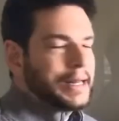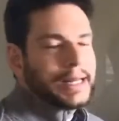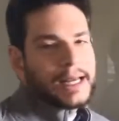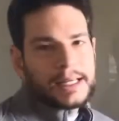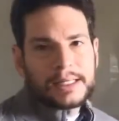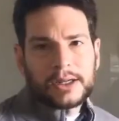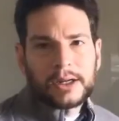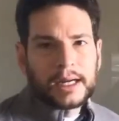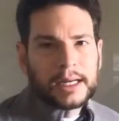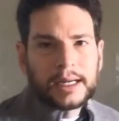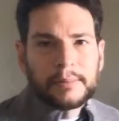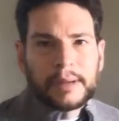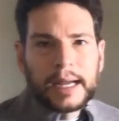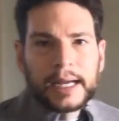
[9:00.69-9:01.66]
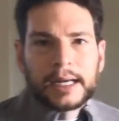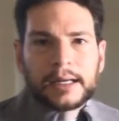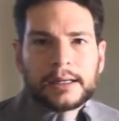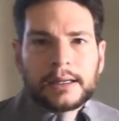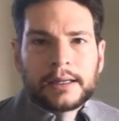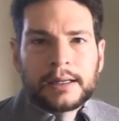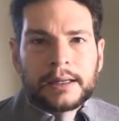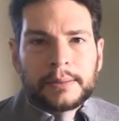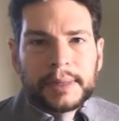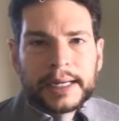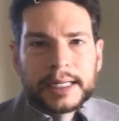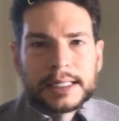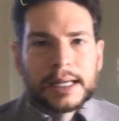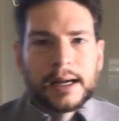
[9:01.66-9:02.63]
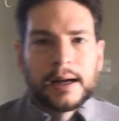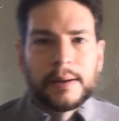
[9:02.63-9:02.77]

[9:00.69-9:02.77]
And yes, they're going to get paid. But